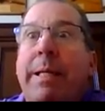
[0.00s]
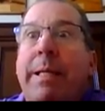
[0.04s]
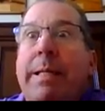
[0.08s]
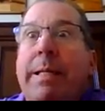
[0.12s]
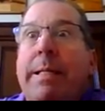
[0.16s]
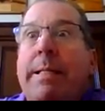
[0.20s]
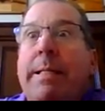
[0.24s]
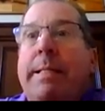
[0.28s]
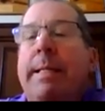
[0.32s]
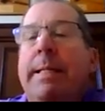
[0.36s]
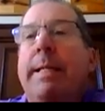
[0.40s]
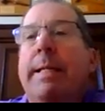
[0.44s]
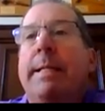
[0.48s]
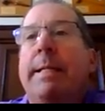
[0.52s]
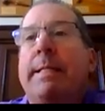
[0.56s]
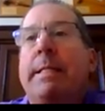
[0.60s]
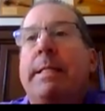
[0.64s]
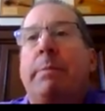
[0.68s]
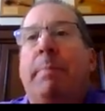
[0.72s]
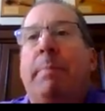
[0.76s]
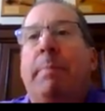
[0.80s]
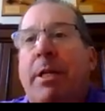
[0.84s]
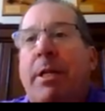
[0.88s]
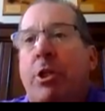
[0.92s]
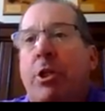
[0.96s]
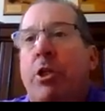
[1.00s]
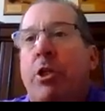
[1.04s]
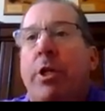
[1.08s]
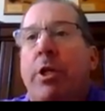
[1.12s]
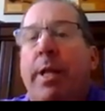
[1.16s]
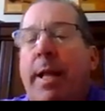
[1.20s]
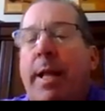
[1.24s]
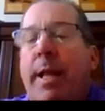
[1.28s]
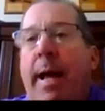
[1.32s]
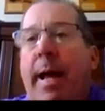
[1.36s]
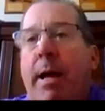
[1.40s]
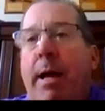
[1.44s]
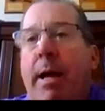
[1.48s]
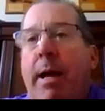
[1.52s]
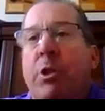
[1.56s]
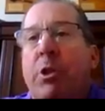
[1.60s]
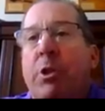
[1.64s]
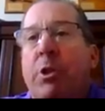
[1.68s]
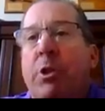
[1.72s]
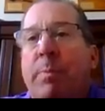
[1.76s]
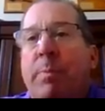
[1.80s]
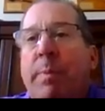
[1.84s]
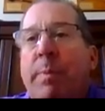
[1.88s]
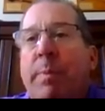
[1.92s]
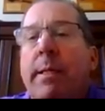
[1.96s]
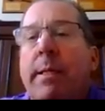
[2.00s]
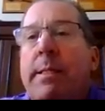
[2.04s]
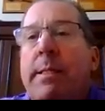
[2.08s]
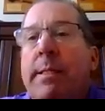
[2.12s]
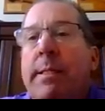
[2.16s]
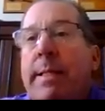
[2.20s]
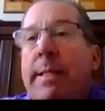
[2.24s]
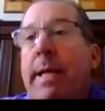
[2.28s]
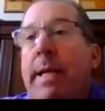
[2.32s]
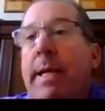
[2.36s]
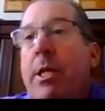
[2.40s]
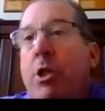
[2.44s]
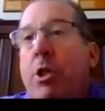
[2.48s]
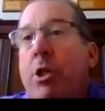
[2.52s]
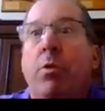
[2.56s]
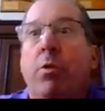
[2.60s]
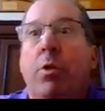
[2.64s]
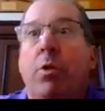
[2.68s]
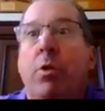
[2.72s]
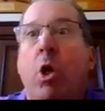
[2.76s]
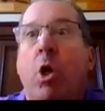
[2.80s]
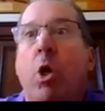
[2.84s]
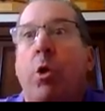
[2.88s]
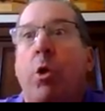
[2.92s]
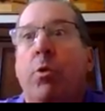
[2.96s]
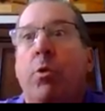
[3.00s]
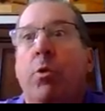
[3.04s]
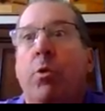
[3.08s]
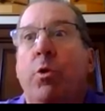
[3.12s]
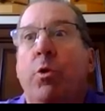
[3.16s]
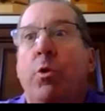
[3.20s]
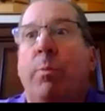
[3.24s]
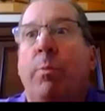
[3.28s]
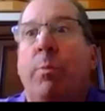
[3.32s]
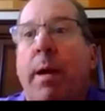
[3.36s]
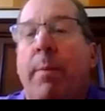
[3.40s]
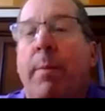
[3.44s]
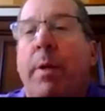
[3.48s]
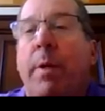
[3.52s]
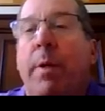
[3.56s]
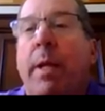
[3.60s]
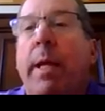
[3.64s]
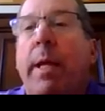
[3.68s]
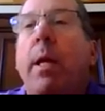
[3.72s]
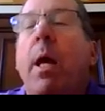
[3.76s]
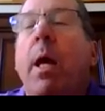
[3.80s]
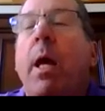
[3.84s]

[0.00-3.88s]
is an inspection of the house because they do go through the property.